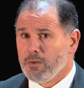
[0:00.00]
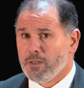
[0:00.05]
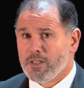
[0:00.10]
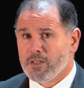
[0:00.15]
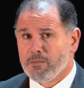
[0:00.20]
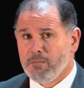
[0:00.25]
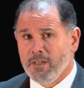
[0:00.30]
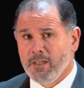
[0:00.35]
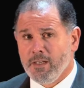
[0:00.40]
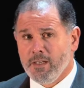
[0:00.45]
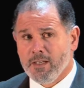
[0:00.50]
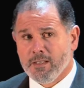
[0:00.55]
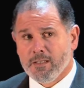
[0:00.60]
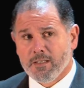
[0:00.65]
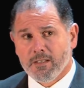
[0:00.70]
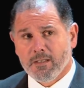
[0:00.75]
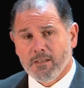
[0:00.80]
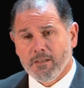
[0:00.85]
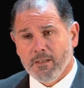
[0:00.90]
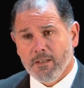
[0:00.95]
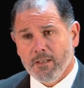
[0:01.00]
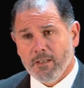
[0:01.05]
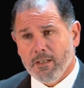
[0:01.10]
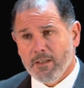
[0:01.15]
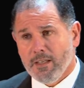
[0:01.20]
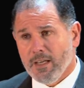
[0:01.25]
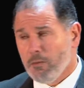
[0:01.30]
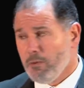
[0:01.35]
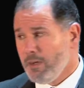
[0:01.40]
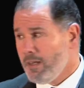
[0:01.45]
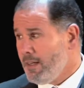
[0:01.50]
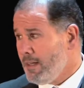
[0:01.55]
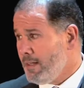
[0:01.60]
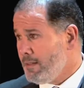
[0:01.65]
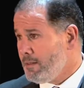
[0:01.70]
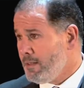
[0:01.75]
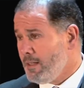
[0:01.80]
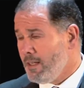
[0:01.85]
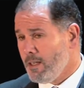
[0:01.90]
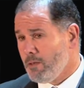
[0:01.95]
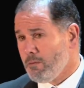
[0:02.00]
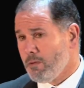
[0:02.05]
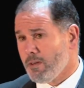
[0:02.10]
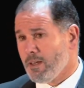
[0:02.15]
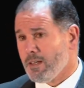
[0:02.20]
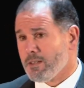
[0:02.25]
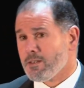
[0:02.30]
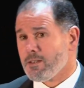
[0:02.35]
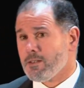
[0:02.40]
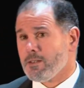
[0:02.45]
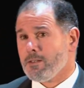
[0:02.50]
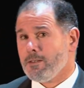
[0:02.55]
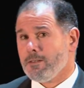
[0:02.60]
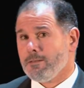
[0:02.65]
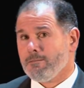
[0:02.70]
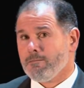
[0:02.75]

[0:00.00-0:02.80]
experience that we can take with us.